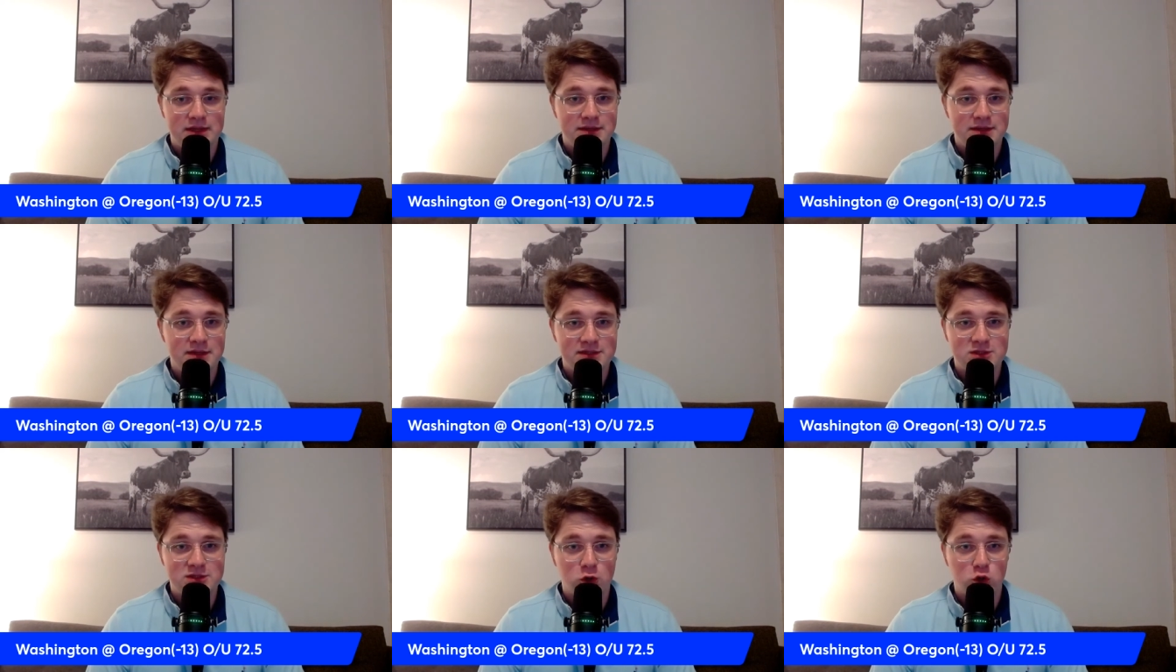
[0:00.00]

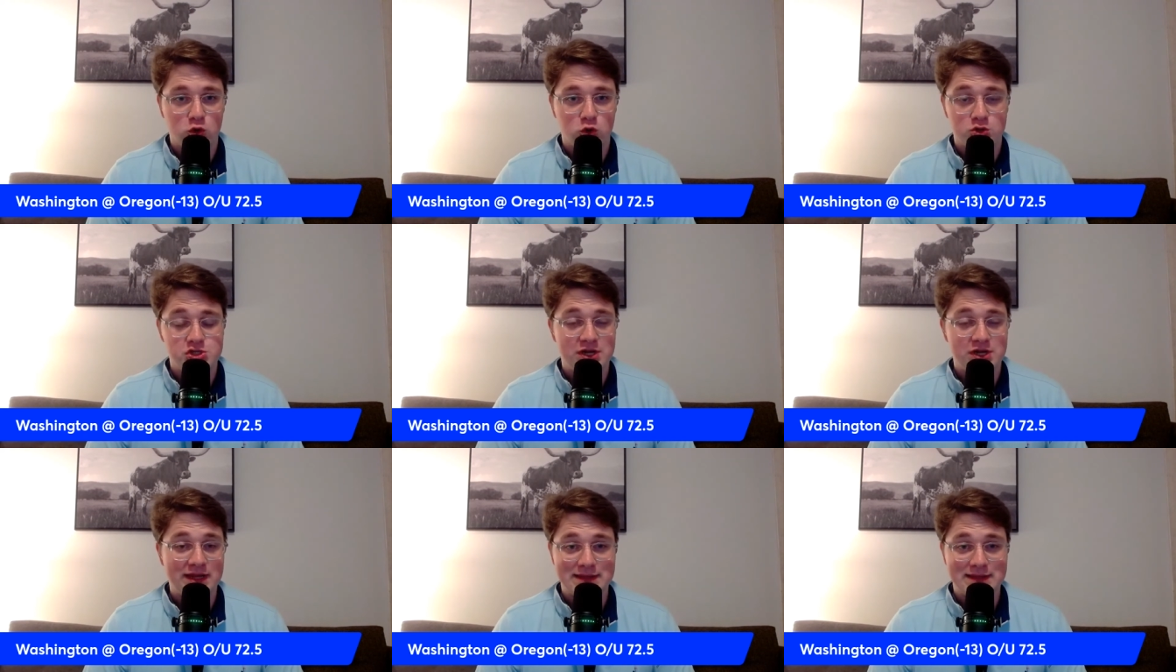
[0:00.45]
This total
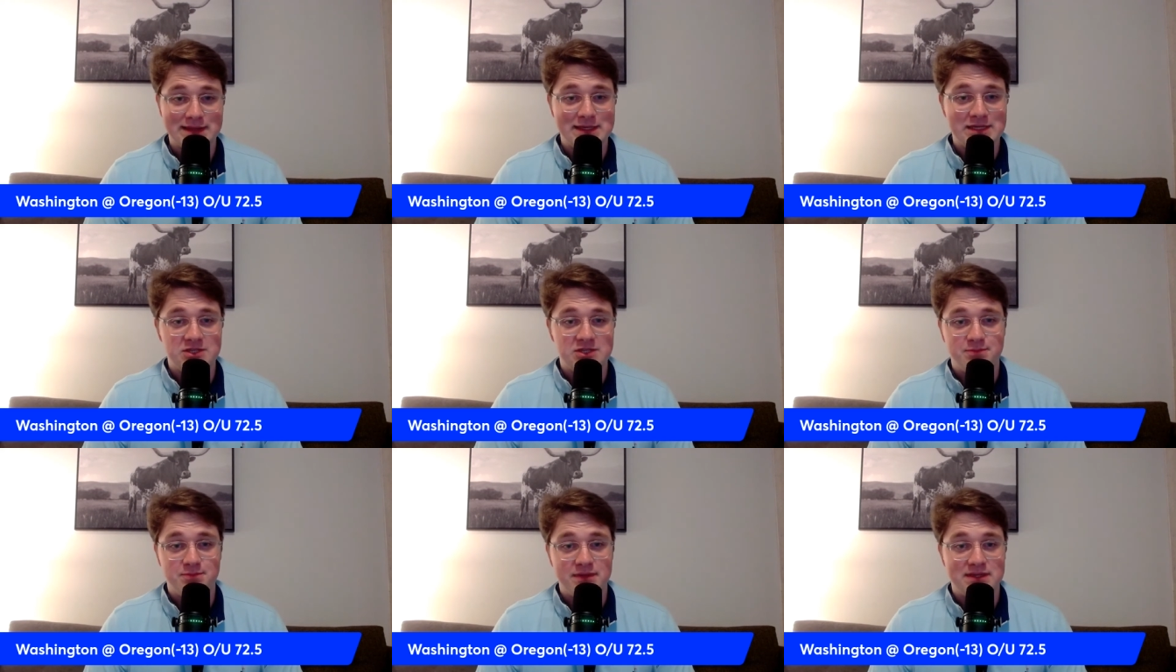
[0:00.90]
should at
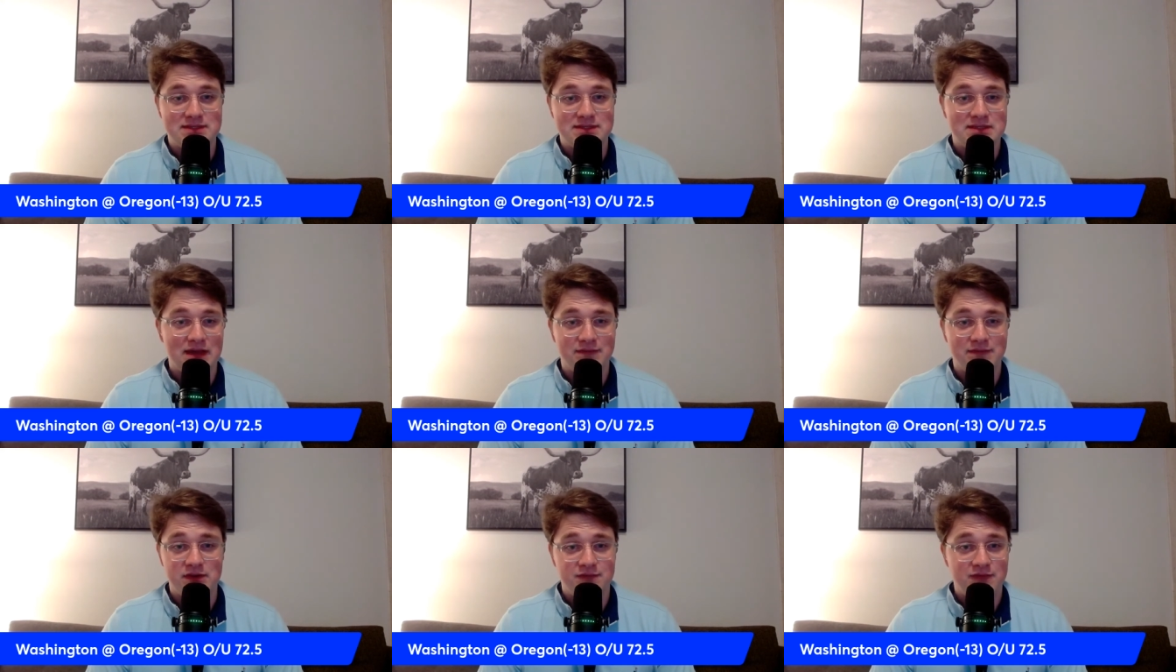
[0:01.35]
least be
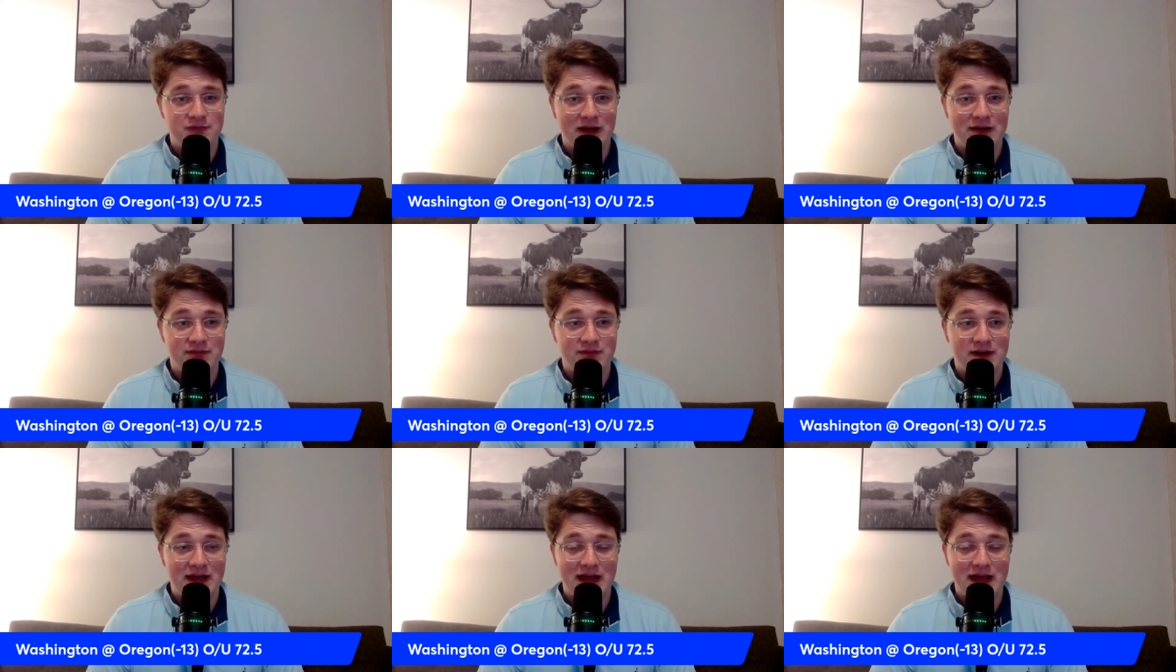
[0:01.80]

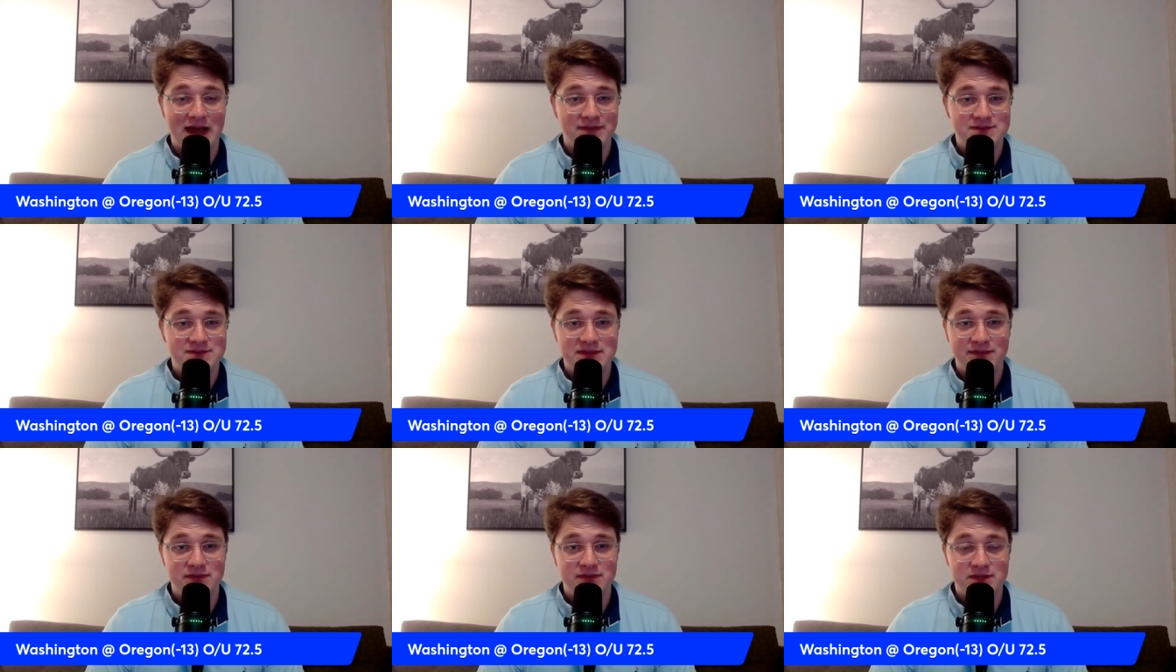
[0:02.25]
75 and a half,
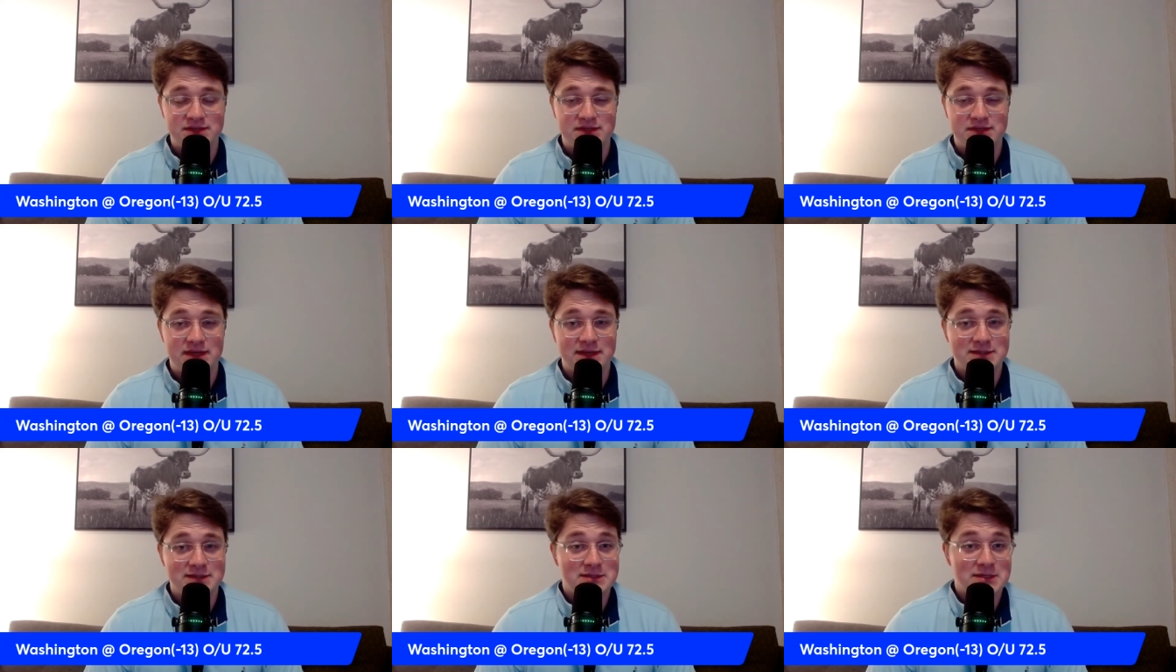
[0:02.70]

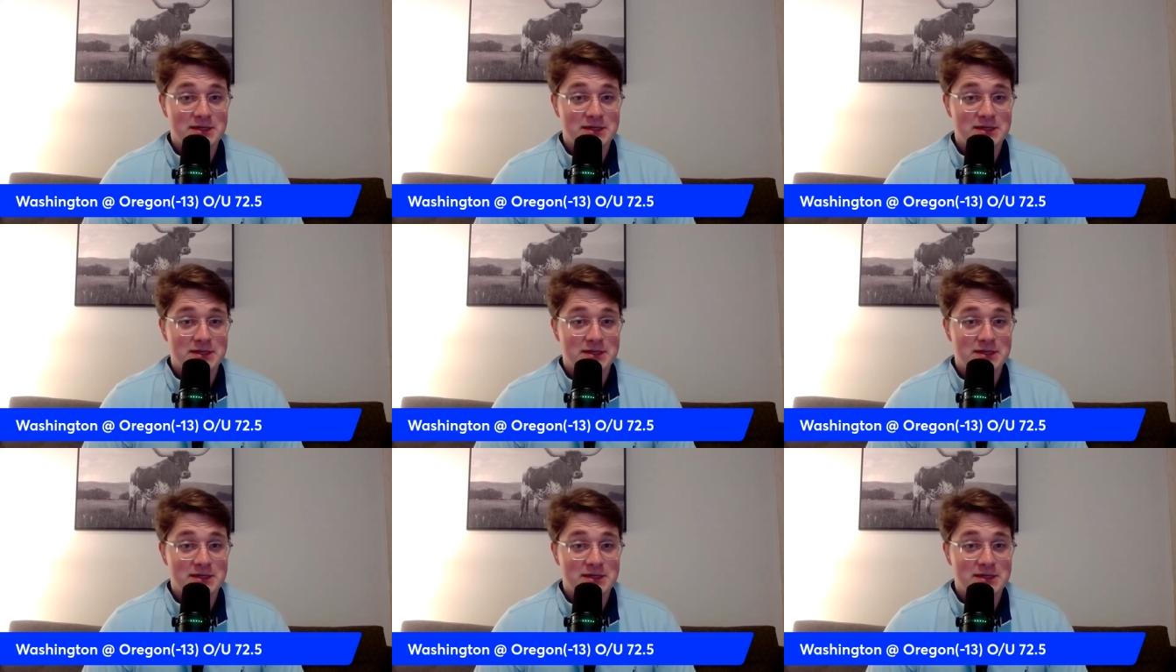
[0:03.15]
76,